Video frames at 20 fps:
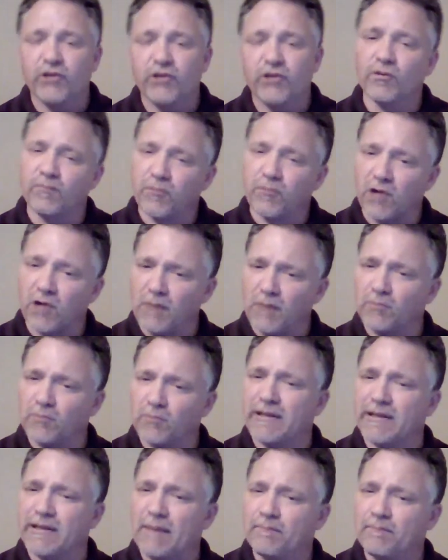you're
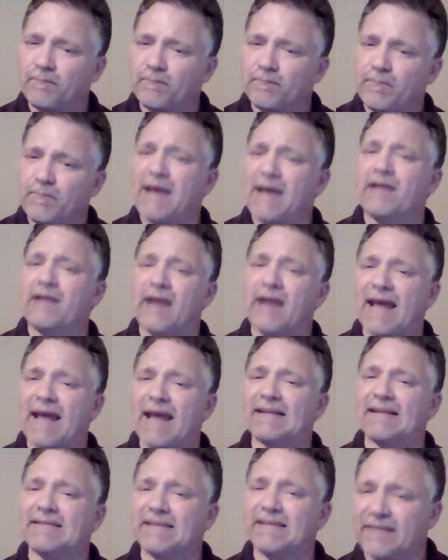probably better
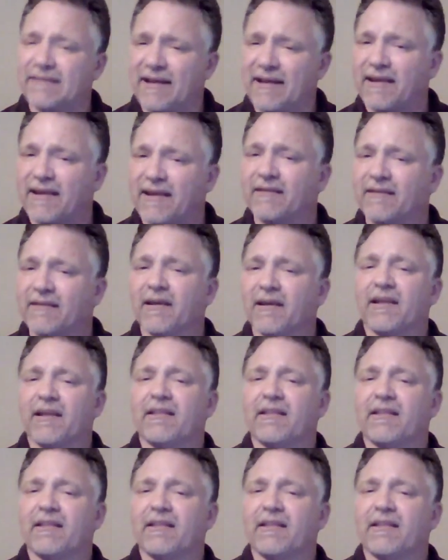at it today